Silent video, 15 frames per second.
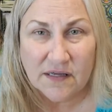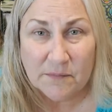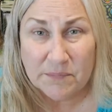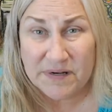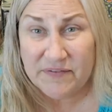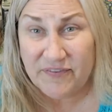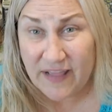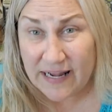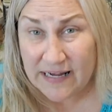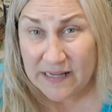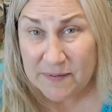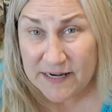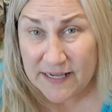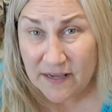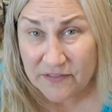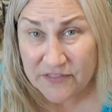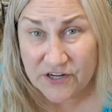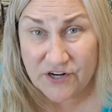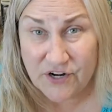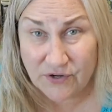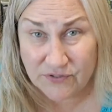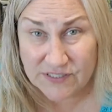But if anybody out there
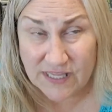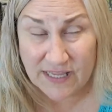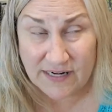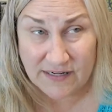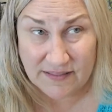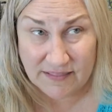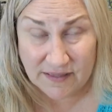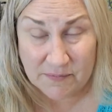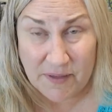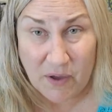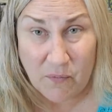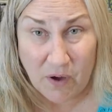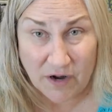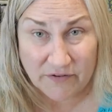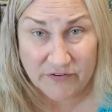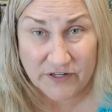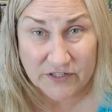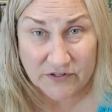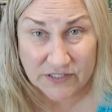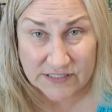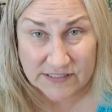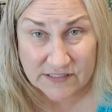knows anything about Waterford
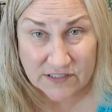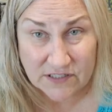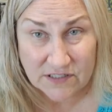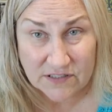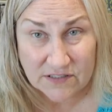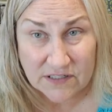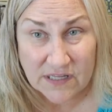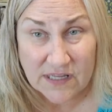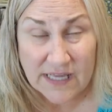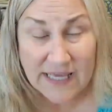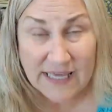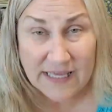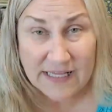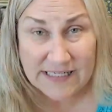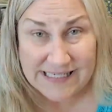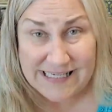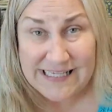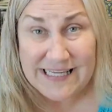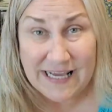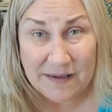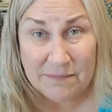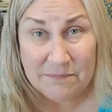Crystal,
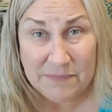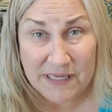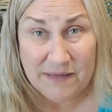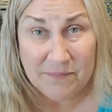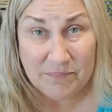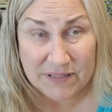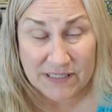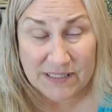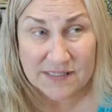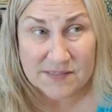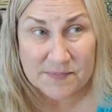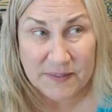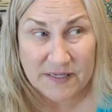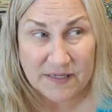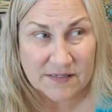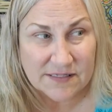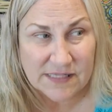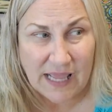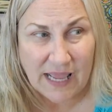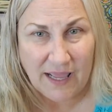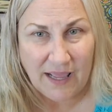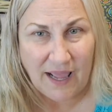DM me, please, because
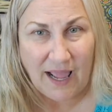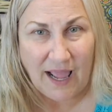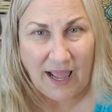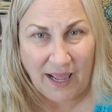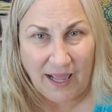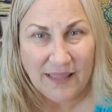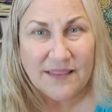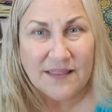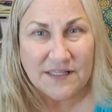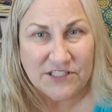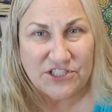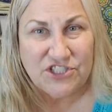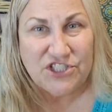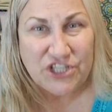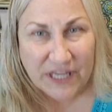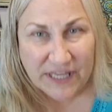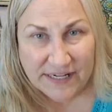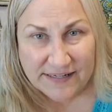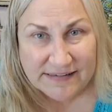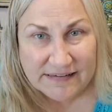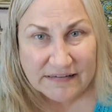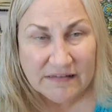I, I
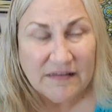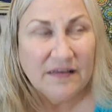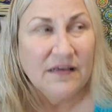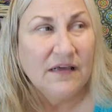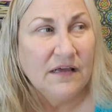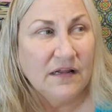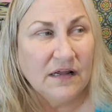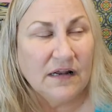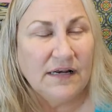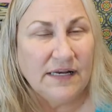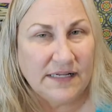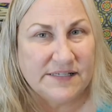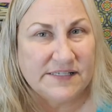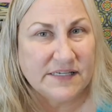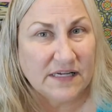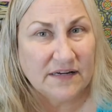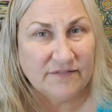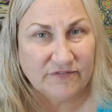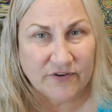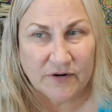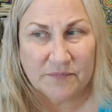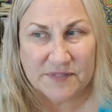legit need to
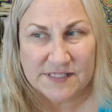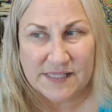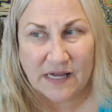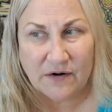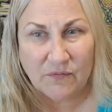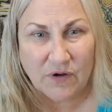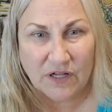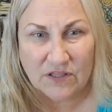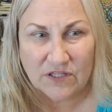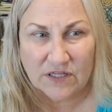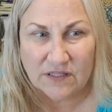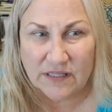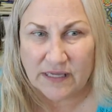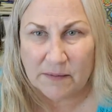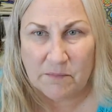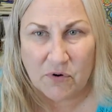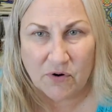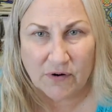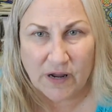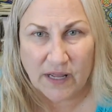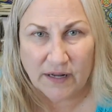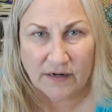confirm this. I don't want to look like a
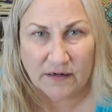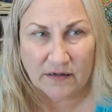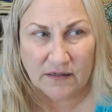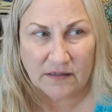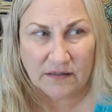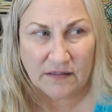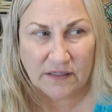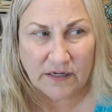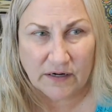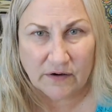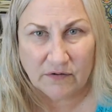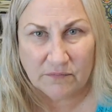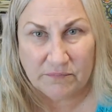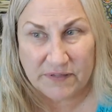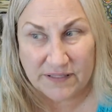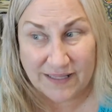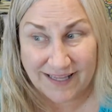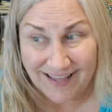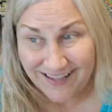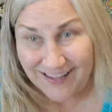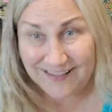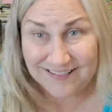moron, you know, and be like,
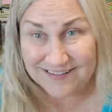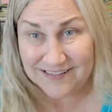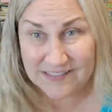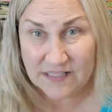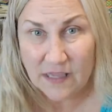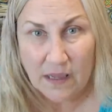I got this.